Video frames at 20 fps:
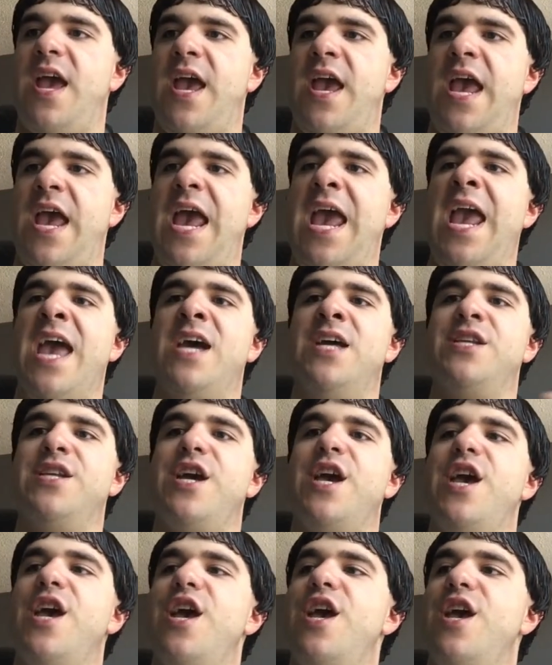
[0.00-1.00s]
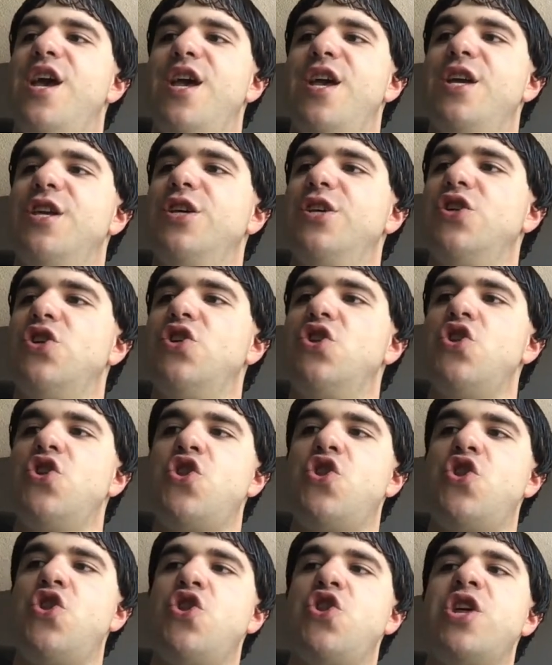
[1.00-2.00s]
And
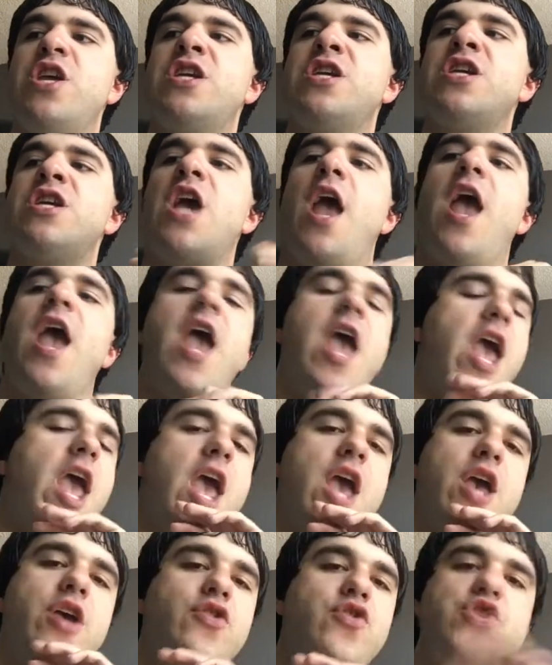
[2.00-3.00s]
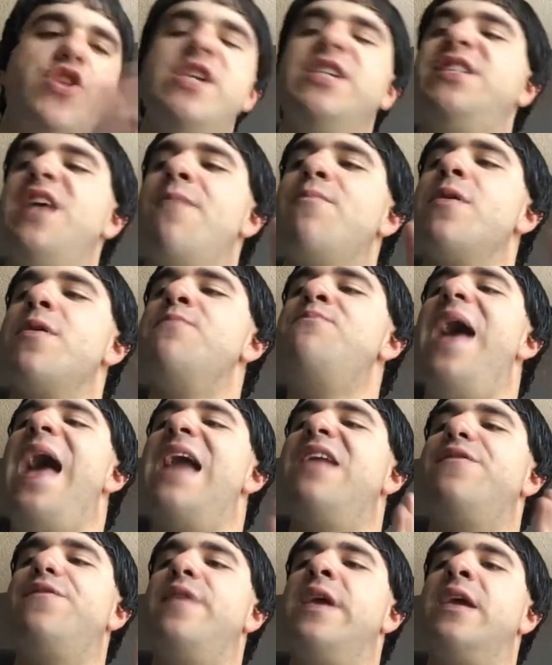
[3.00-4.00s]
she's every
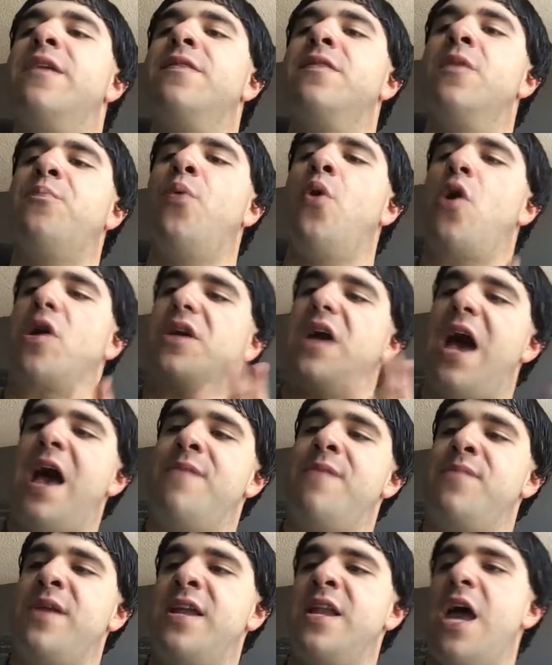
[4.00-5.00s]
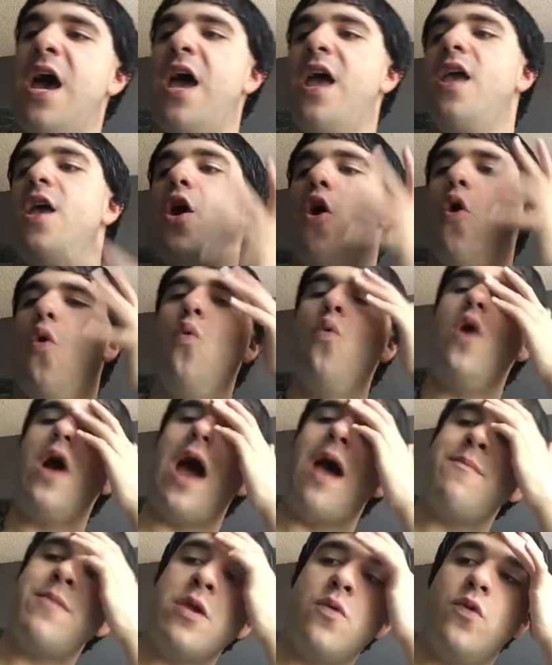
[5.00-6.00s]
bad thing in the book. I mean,
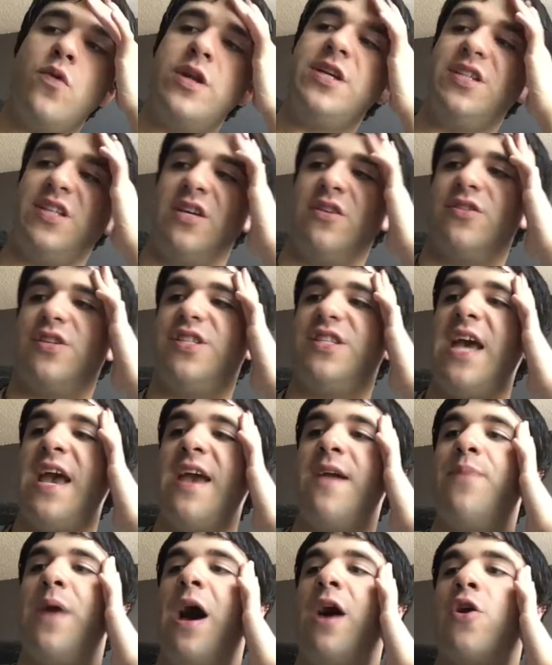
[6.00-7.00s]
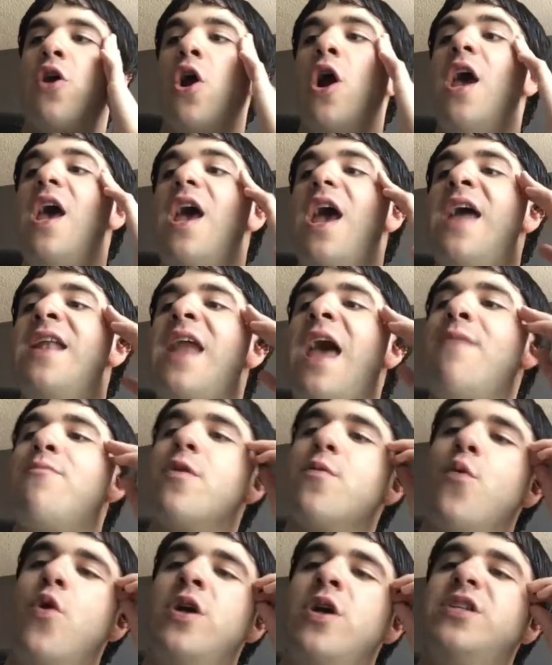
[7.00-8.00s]
what is there to say about her? And
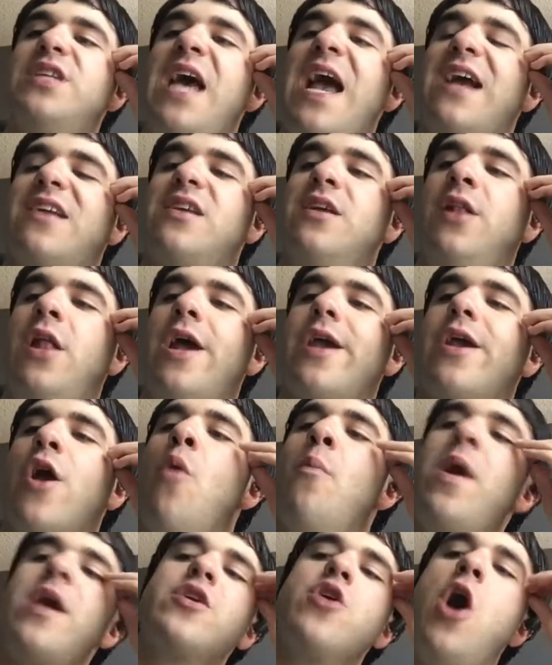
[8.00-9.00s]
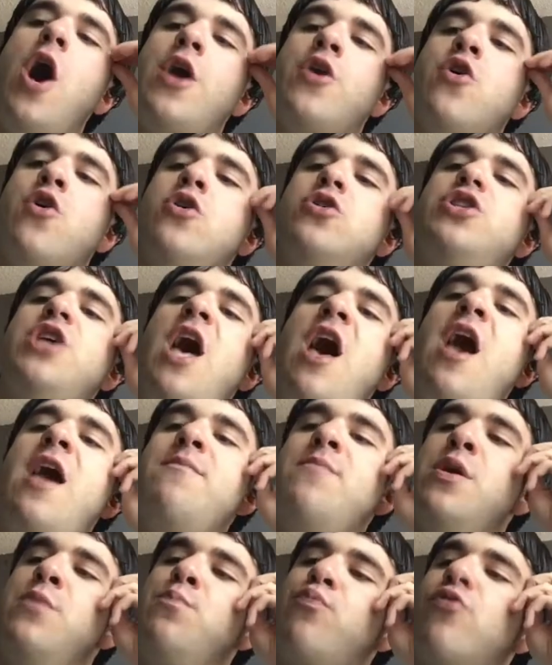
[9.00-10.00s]
everyone's acting like, oh my God, her
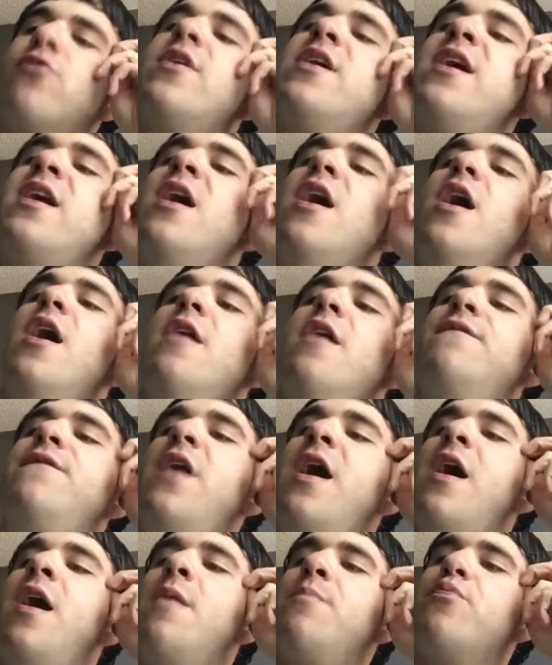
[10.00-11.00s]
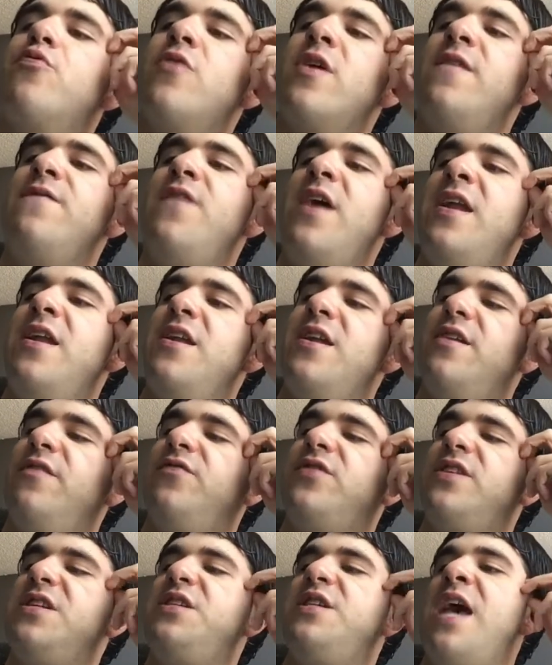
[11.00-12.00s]
time in preventative
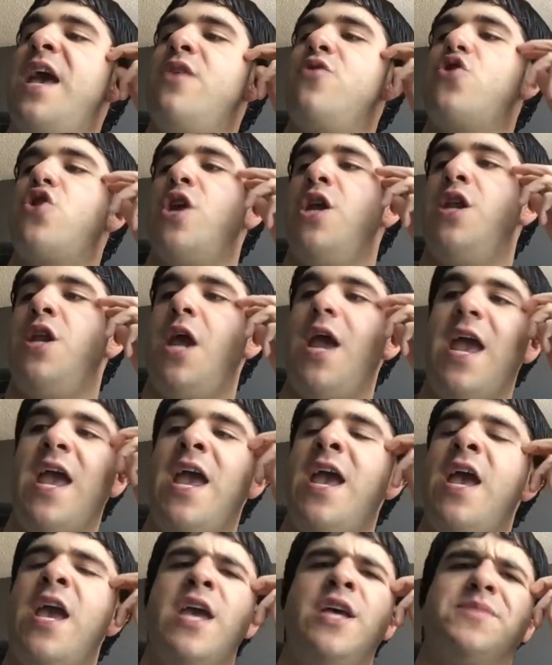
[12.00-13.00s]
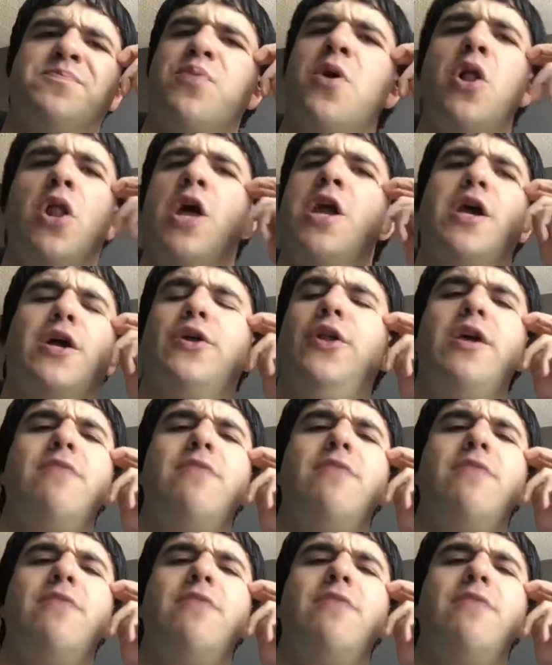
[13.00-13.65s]
detention is politically